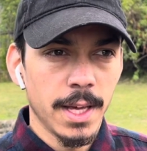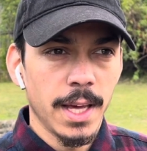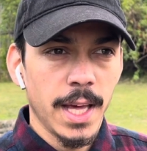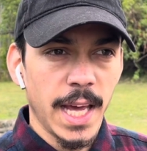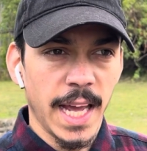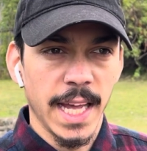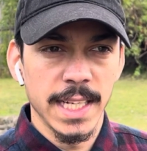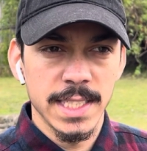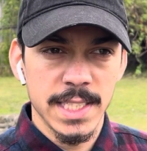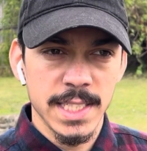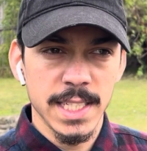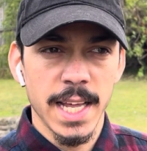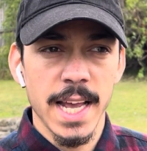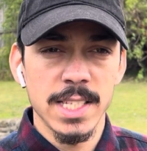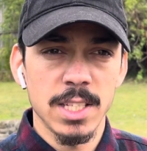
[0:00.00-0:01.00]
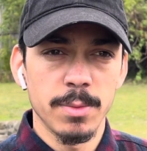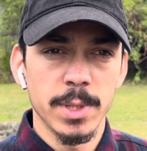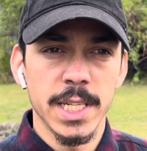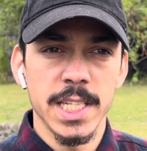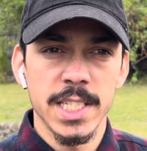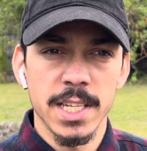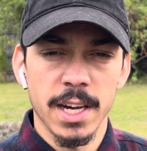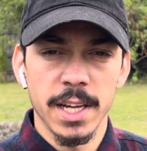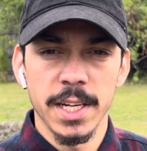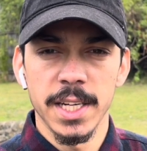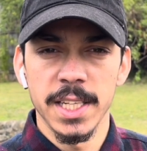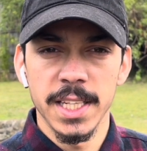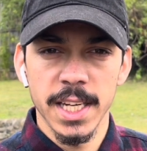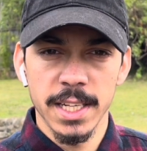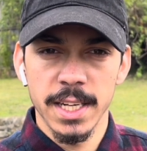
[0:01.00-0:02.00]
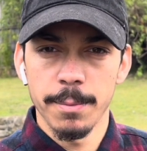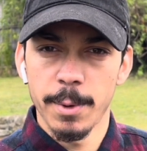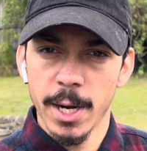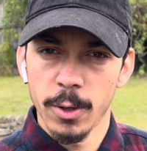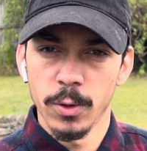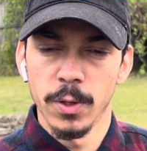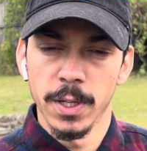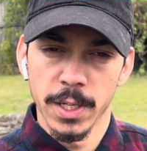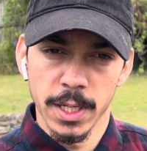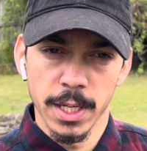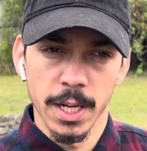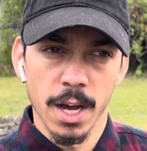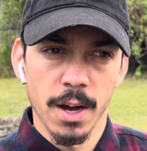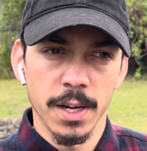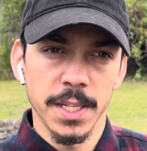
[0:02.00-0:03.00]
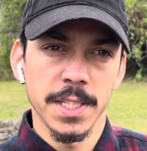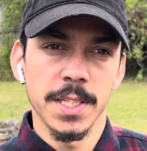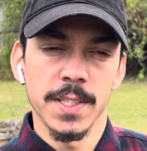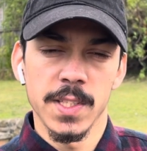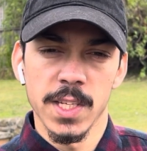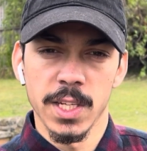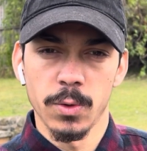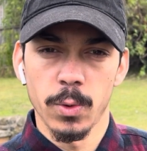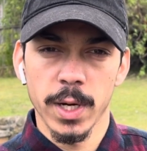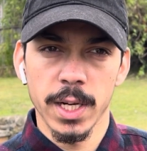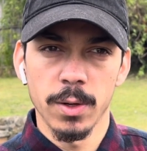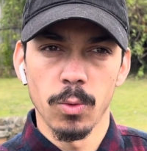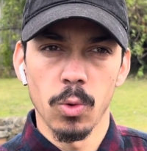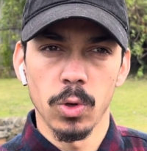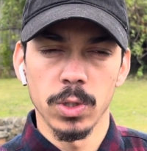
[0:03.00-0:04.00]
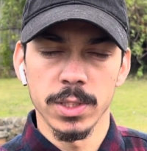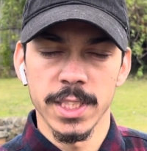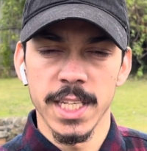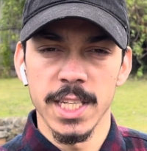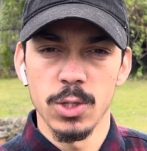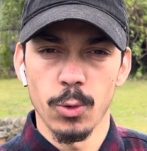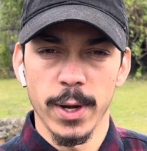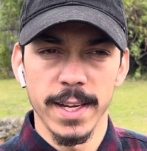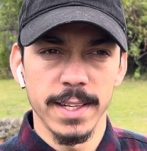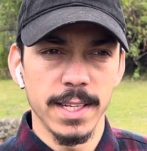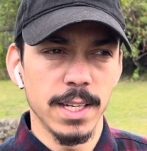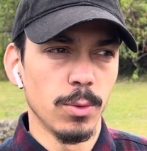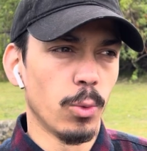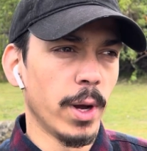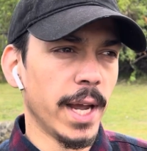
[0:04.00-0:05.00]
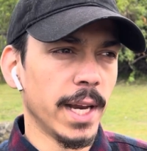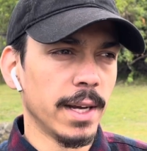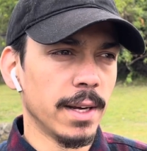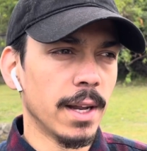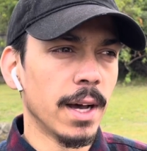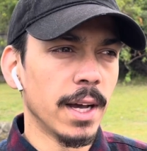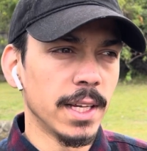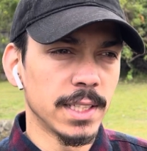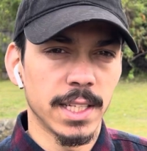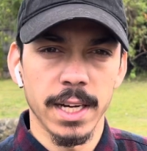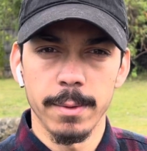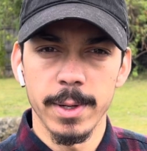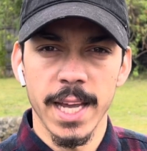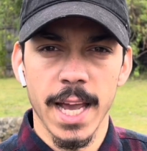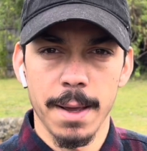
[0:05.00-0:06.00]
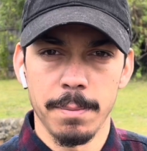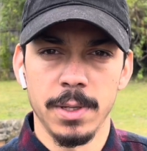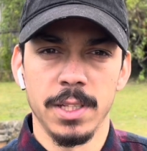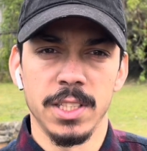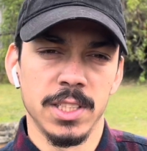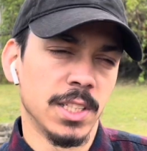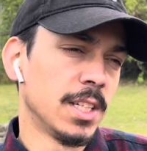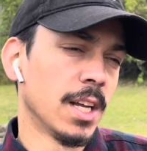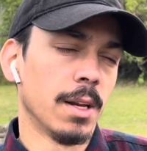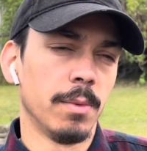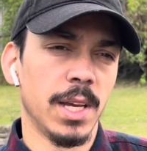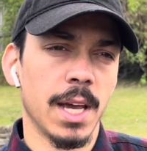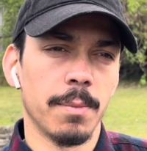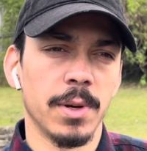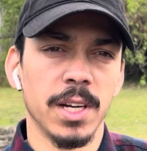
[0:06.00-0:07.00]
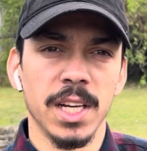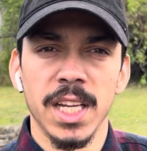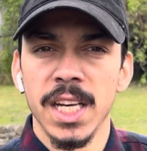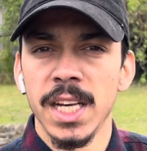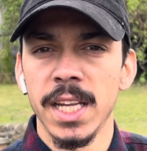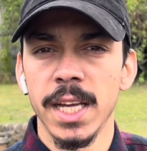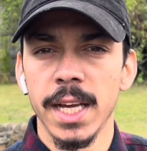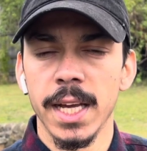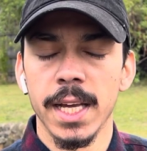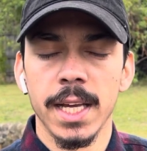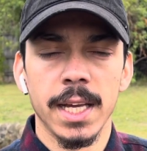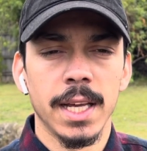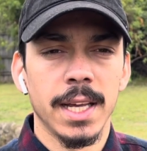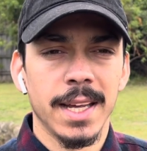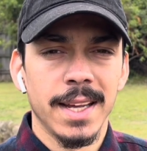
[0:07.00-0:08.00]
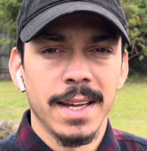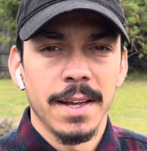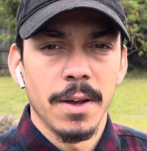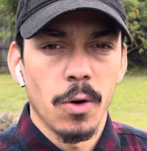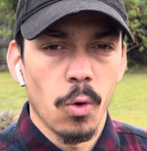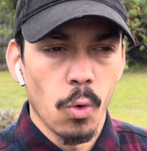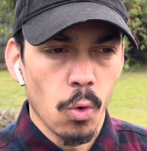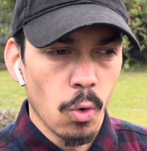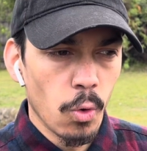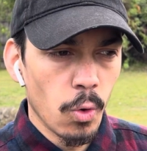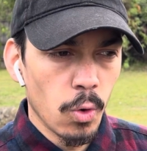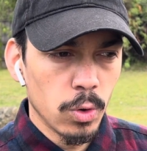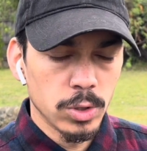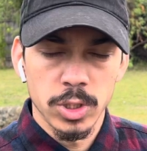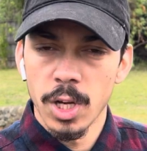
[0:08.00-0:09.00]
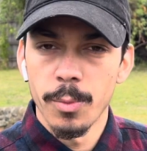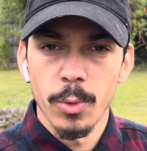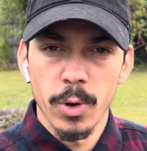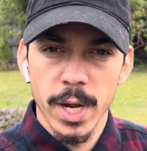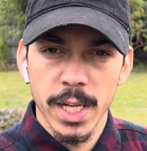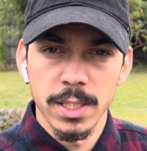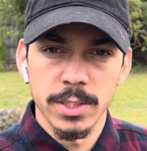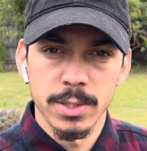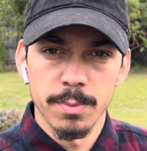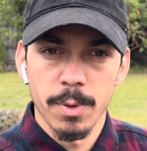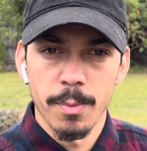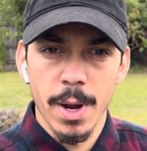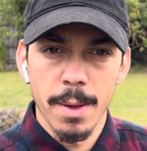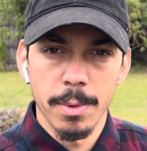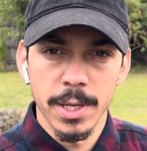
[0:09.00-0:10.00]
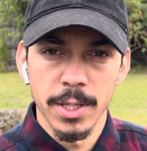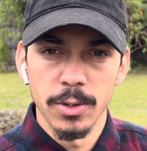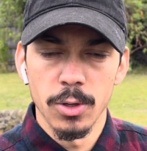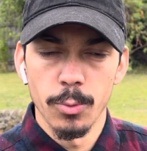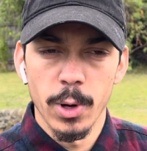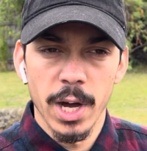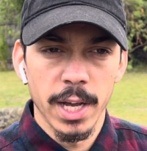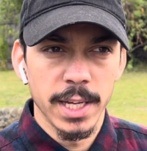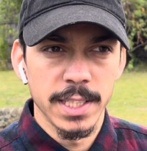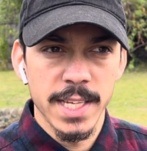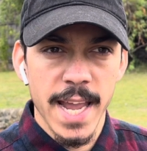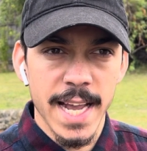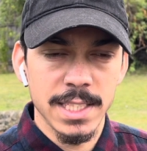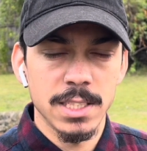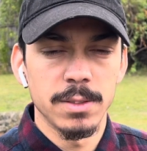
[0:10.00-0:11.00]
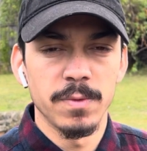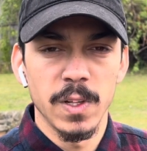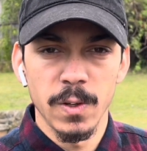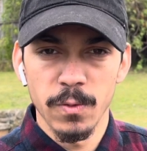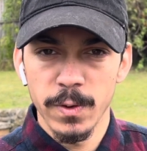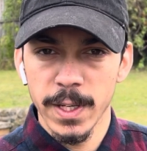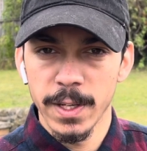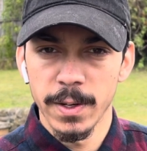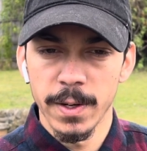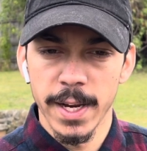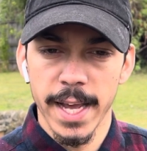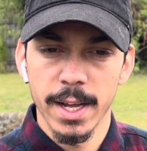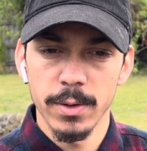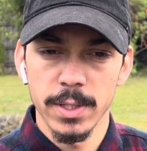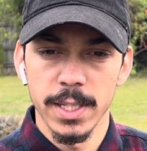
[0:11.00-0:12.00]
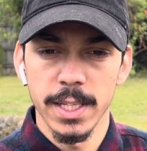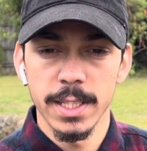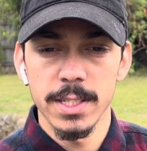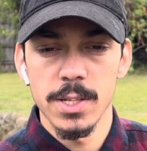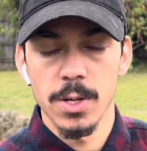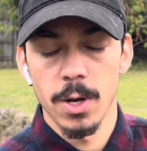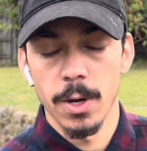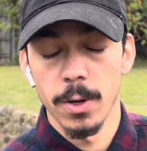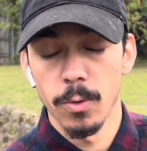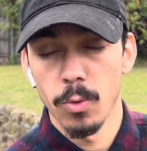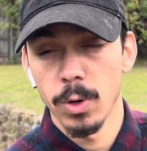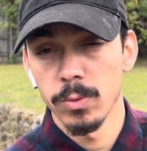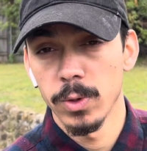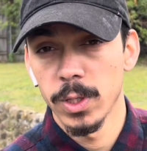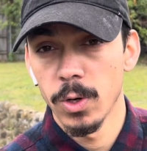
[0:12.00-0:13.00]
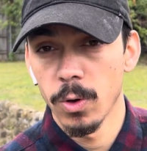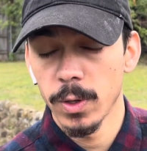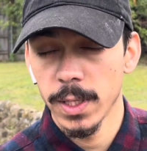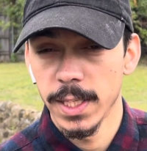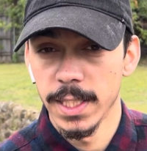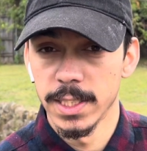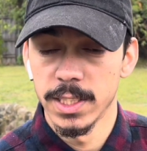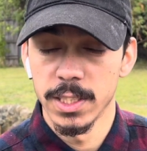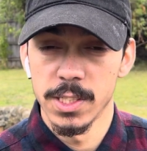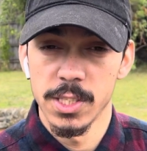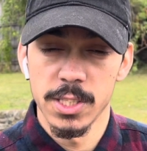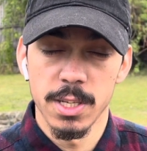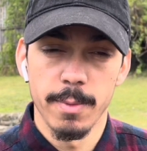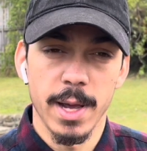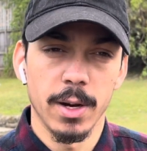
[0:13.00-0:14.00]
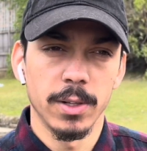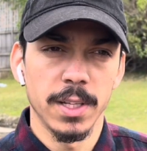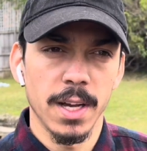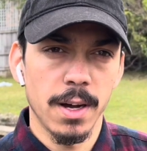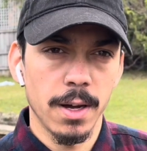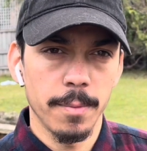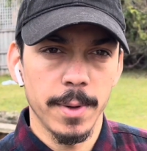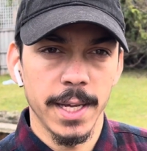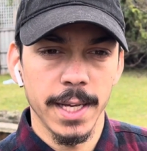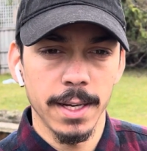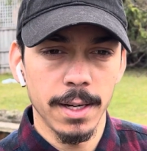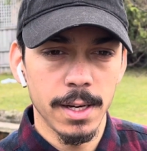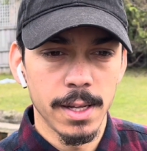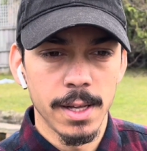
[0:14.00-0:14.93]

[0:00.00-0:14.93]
and still hasn't been decided yet about the ICC Cricket World T20 when it's going to be happen. Is it going to be happening in India or somewhere else, probably in Dubai? It hasn't been figured out yet. So what we got is just about the IPL.